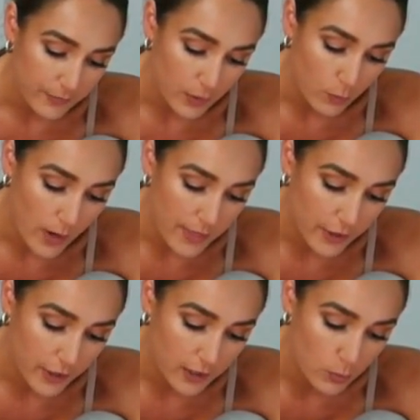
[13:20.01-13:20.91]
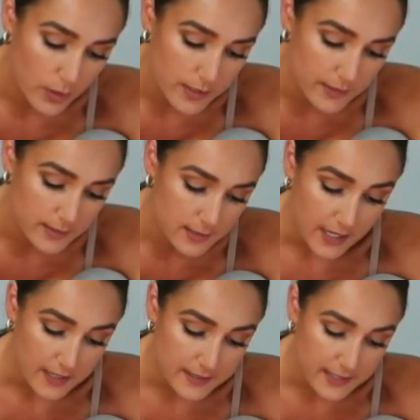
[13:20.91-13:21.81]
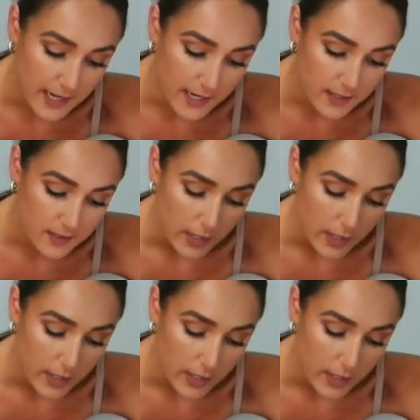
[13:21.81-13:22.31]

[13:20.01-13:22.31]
The weather was insane.